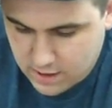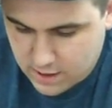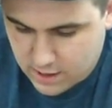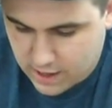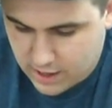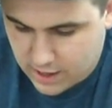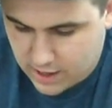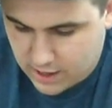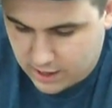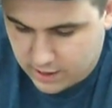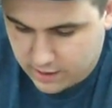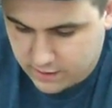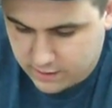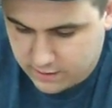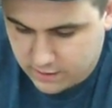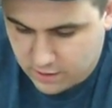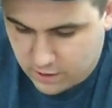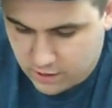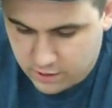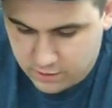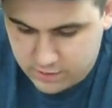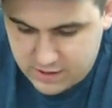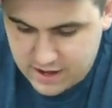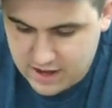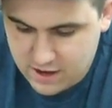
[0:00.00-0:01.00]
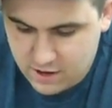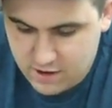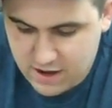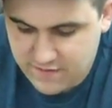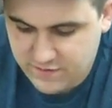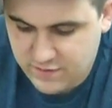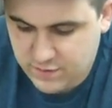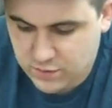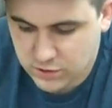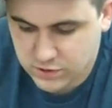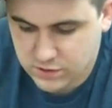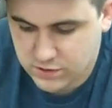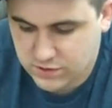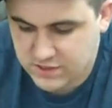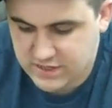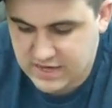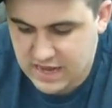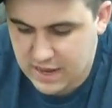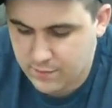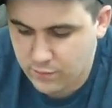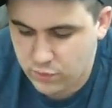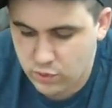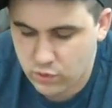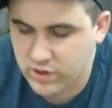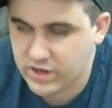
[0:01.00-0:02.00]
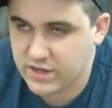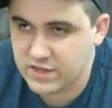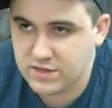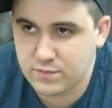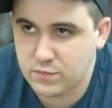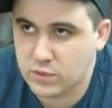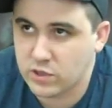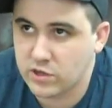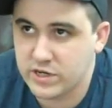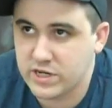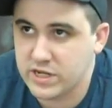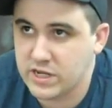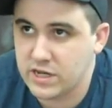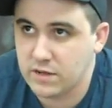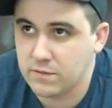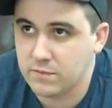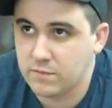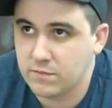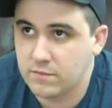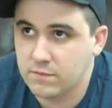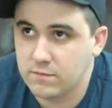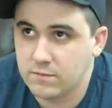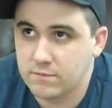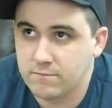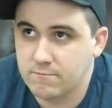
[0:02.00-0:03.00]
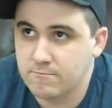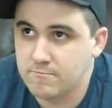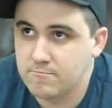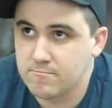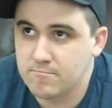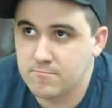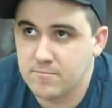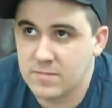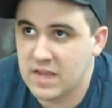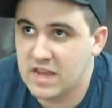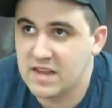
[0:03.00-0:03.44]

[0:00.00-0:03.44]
Uh, autocannon heavy bolter is 10 points per yeah, team. Yeah, so it's the same.